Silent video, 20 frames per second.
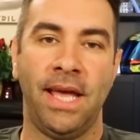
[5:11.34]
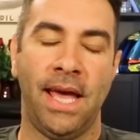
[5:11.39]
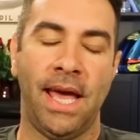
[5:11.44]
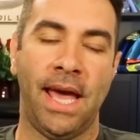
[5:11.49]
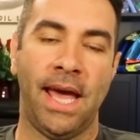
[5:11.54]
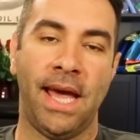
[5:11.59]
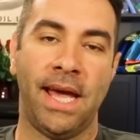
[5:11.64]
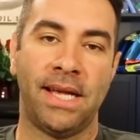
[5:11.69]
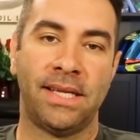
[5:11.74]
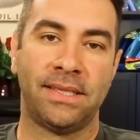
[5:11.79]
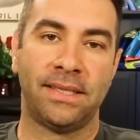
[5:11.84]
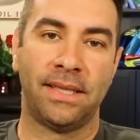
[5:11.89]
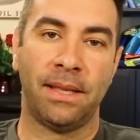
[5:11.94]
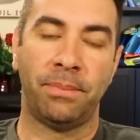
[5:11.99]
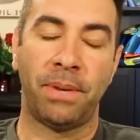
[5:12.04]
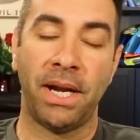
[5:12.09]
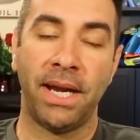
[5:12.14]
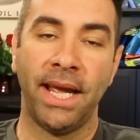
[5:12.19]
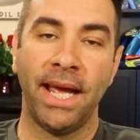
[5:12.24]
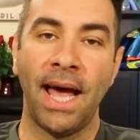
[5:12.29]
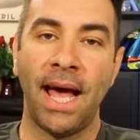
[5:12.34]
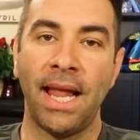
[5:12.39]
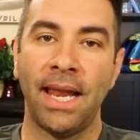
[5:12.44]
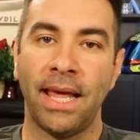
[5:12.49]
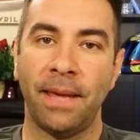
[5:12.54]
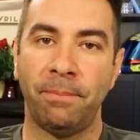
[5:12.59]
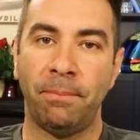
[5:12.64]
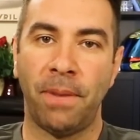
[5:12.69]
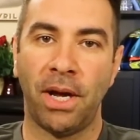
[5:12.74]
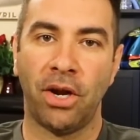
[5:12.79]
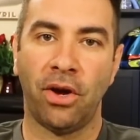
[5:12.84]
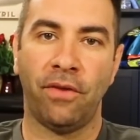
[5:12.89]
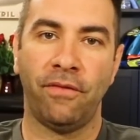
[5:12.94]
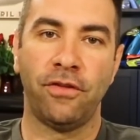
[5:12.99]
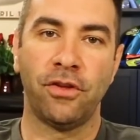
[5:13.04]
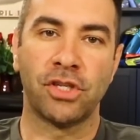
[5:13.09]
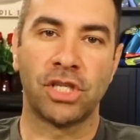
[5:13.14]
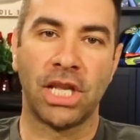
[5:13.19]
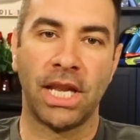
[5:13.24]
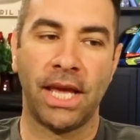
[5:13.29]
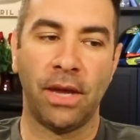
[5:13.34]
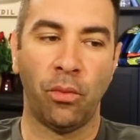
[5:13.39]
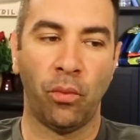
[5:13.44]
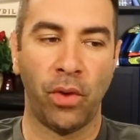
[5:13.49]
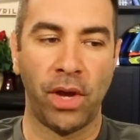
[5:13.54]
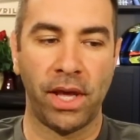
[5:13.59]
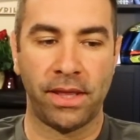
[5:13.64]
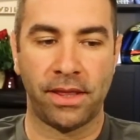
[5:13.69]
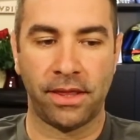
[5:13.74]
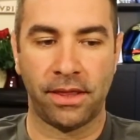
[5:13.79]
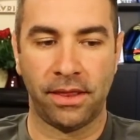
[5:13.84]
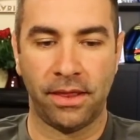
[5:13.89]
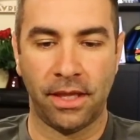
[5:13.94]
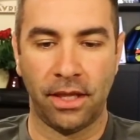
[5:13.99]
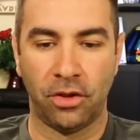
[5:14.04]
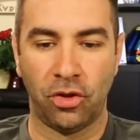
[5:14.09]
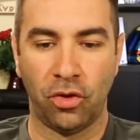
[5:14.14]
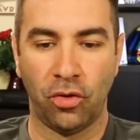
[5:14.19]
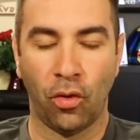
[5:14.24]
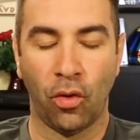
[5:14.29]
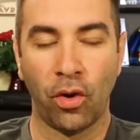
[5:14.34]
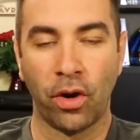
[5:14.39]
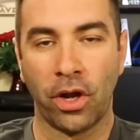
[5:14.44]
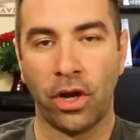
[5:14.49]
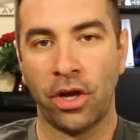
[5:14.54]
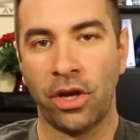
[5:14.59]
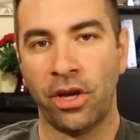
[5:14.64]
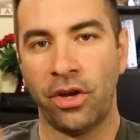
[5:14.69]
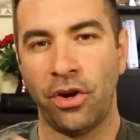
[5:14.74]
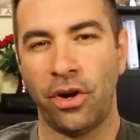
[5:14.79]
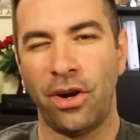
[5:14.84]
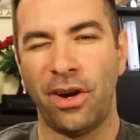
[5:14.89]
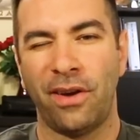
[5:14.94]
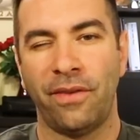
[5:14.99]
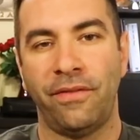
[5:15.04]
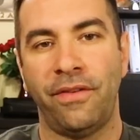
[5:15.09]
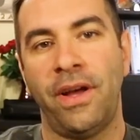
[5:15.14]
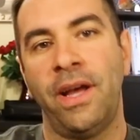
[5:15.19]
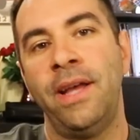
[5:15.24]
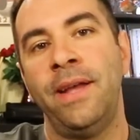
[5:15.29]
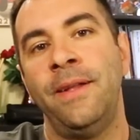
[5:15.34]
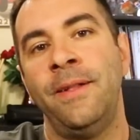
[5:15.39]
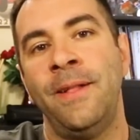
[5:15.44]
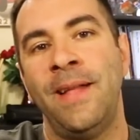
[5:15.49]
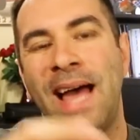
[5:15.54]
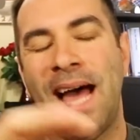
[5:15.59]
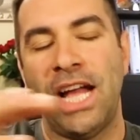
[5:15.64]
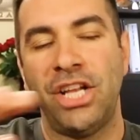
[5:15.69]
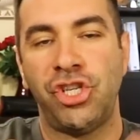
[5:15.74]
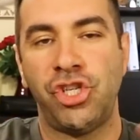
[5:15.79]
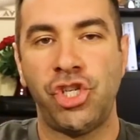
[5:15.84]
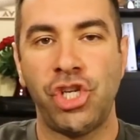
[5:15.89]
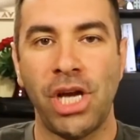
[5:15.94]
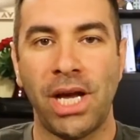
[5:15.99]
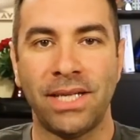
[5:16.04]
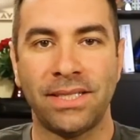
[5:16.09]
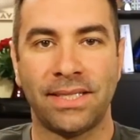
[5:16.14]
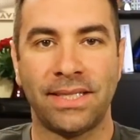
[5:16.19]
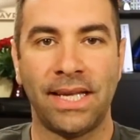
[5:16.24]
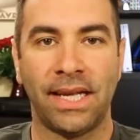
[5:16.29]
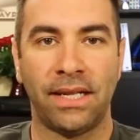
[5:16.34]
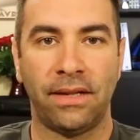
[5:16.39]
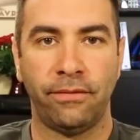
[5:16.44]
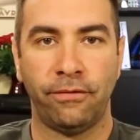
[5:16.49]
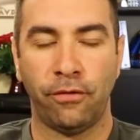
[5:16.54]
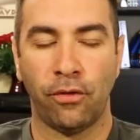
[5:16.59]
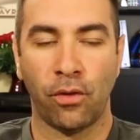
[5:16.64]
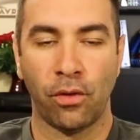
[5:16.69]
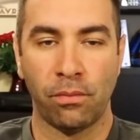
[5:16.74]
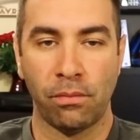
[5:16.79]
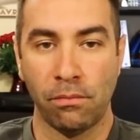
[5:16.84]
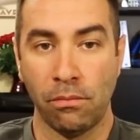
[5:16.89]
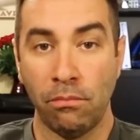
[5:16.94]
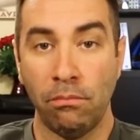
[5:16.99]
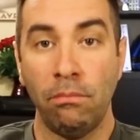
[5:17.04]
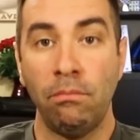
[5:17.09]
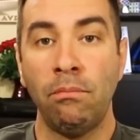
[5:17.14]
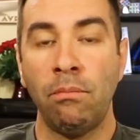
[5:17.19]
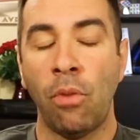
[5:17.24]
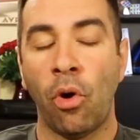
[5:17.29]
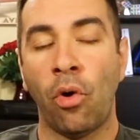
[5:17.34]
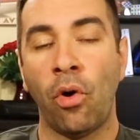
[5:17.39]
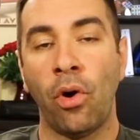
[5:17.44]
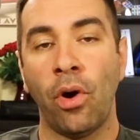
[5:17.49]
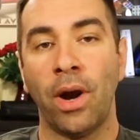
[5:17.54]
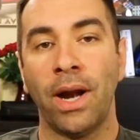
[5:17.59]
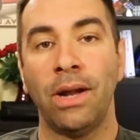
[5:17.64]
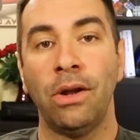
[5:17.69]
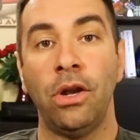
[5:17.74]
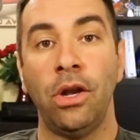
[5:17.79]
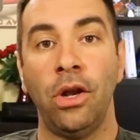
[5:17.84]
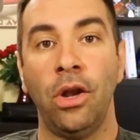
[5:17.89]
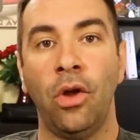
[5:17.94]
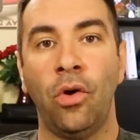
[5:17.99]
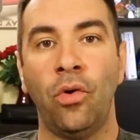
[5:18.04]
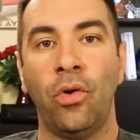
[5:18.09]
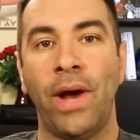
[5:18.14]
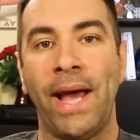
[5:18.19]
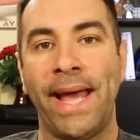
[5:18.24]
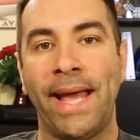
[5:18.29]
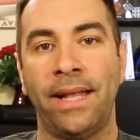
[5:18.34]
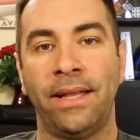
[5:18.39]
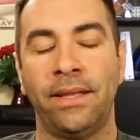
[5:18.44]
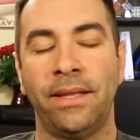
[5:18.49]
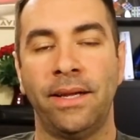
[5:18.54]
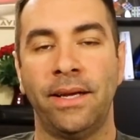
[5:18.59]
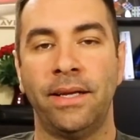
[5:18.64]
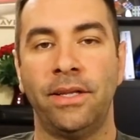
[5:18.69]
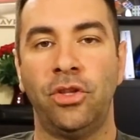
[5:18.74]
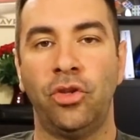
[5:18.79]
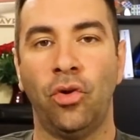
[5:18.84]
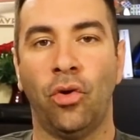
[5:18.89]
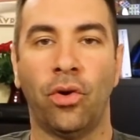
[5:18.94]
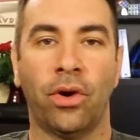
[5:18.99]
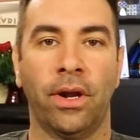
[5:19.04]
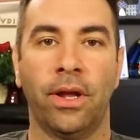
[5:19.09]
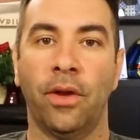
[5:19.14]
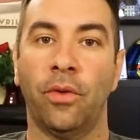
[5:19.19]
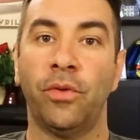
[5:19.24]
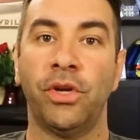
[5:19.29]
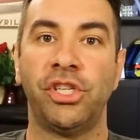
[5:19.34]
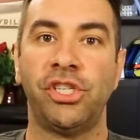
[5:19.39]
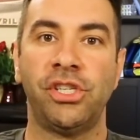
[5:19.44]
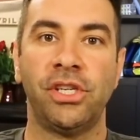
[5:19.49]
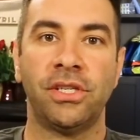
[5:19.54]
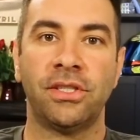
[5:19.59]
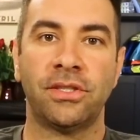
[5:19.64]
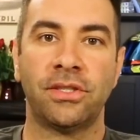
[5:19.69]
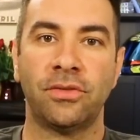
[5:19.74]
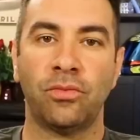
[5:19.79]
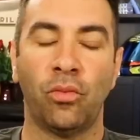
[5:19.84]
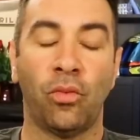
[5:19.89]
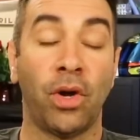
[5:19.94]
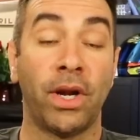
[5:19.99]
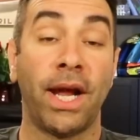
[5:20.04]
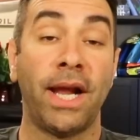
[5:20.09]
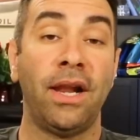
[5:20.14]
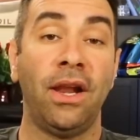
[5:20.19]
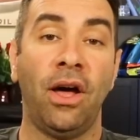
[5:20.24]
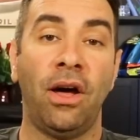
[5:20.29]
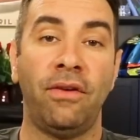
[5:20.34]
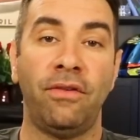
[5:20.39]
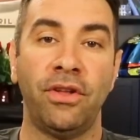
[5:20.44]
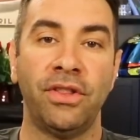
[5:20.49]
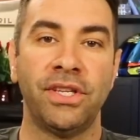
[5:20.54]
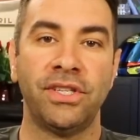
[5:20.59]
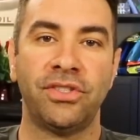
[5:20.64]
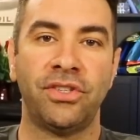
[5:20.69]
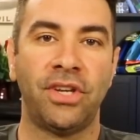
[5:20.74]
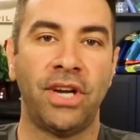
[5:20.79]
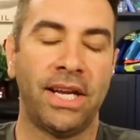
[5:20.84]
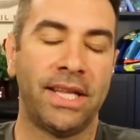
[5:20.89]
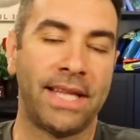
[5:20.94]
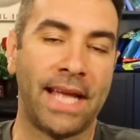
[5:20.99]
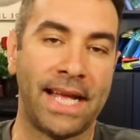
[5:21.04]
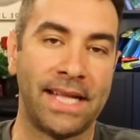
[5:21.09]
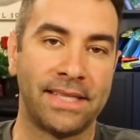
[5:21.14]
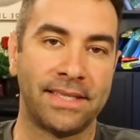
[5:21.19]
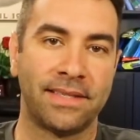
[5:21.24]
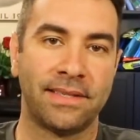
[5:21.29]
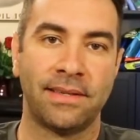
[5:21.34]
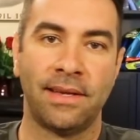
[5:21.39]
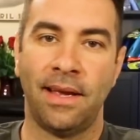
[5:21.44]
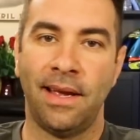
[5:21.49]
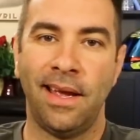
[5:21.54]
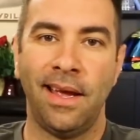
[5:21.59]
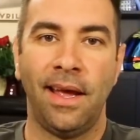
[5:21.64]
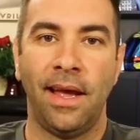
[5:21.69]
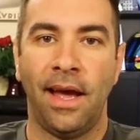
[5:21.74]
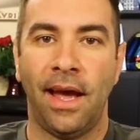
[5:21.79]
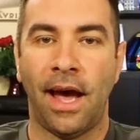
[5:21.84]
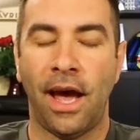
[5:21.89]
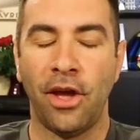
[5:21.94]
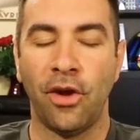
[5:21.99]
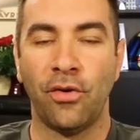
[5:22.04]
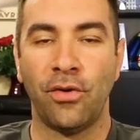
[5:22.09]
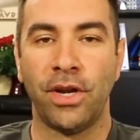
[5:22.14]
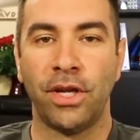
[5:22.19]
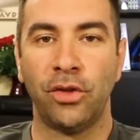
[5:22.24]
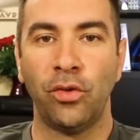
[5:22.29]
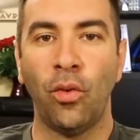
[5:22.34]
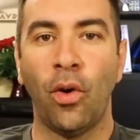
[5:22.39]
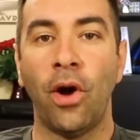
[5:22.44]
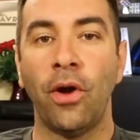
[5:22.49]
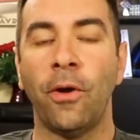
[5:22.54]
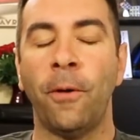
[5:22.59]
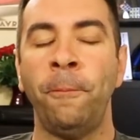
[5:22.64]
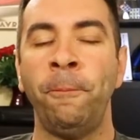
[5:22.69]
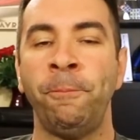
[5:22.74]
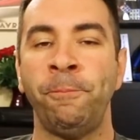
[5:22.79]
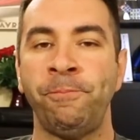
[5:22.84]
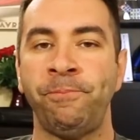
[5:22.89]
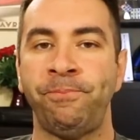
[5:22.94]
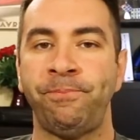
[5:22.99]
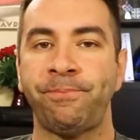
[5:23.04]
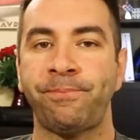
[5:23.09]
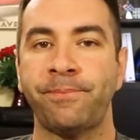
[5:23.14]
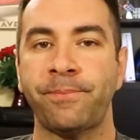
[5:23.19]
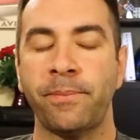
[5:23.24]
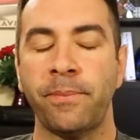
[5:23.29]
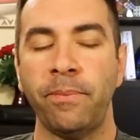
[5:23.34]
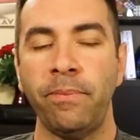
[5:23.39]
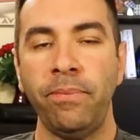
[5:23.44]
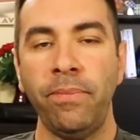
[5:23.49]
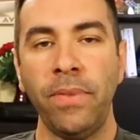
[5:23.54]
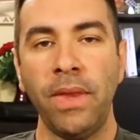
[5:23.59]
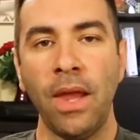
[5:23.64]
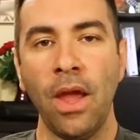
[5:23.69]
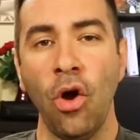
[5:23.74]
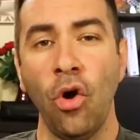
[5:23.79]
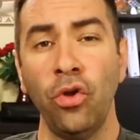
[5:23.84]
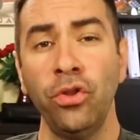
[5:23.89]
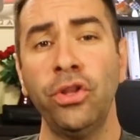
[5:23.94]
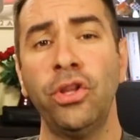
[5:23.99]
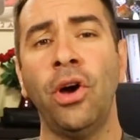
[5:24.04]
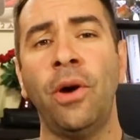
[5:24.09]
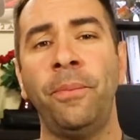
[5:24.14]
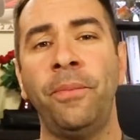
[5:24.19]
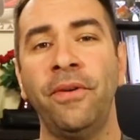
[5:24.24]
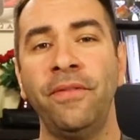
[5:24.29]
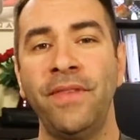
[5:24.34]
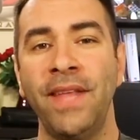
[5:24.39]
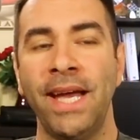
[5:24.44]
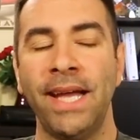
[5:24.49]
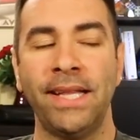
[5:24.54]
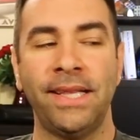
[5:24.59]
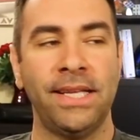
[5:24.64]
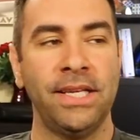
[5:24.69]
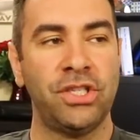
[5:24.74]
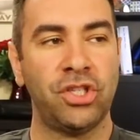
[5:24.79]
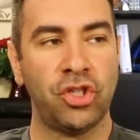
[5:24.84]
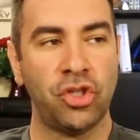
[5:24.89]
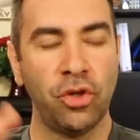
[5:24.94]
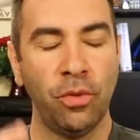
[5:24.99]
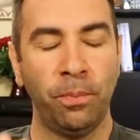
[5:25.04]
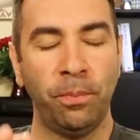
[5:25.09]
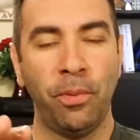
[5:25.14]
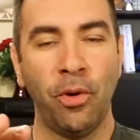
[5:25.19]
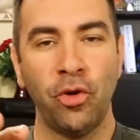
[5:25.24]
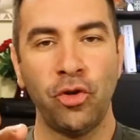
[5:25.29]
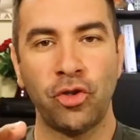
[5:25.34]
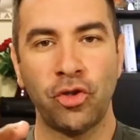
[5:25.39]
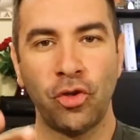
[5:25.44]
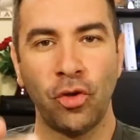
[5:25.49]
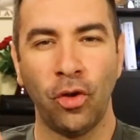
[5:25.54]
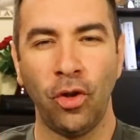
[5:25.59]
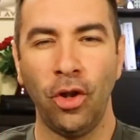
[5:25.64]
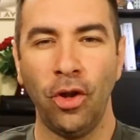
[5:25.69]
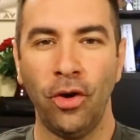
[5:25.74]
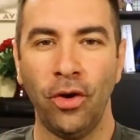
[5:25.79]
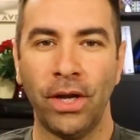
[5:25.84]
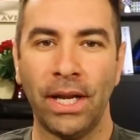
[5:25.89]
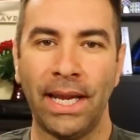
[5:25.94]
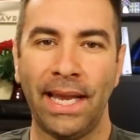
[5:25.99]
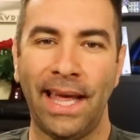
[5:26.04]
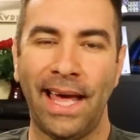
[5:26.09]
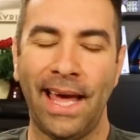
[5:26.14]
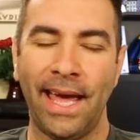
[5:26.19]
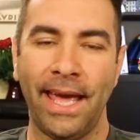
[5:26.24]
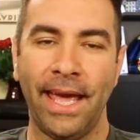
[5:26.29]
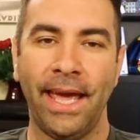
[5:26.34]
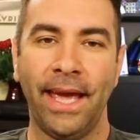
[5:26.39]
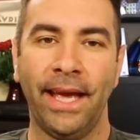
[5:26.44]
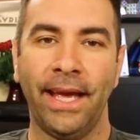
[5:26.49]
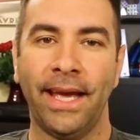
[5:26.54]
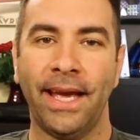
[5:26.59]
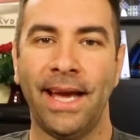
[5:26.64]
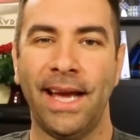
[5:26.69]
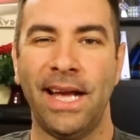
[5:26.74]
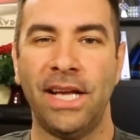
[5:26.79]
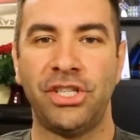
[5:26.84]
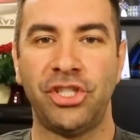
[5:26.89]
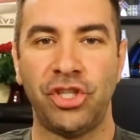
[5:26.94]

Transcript: as the Panigale, but obviously with the torque curve adjusted for more low-end torque, which is what I love on the street, hence I own a Tuono. On top of that, it's supposed to look like a